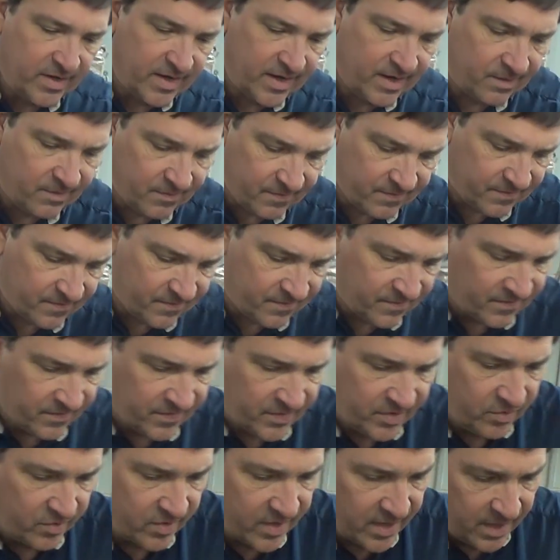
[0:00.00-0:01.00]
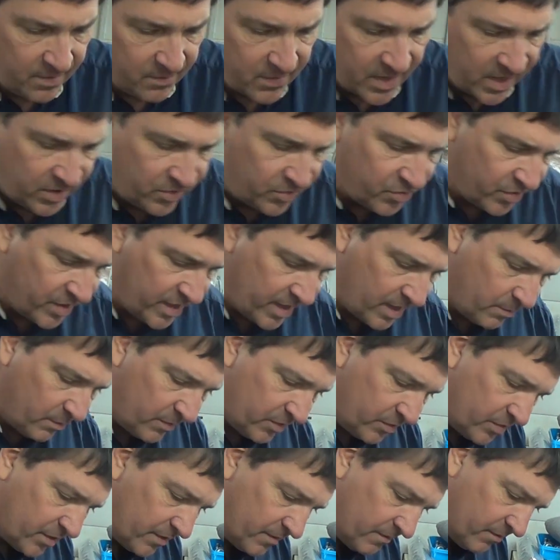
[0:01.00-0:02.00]
can't do any major
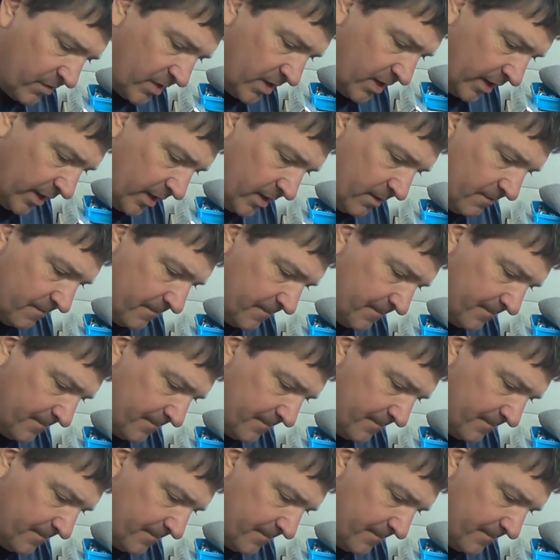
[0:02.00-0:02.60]
damage, really.